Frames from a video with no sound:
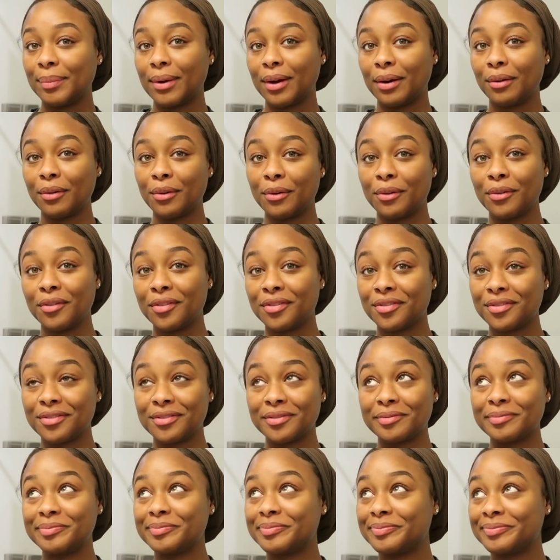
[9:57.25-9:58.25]
I don't know if
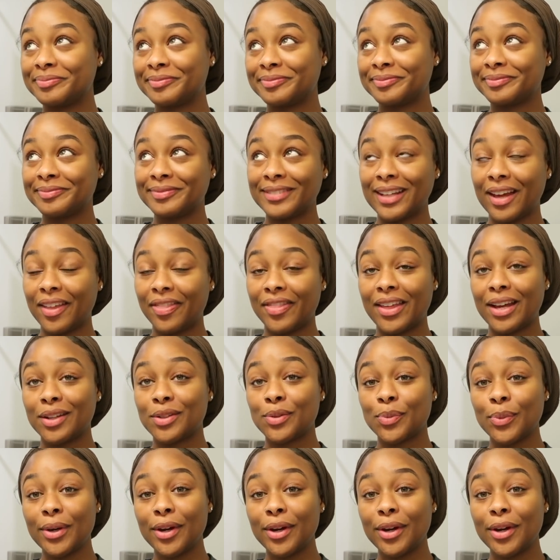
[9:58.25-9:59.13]
that's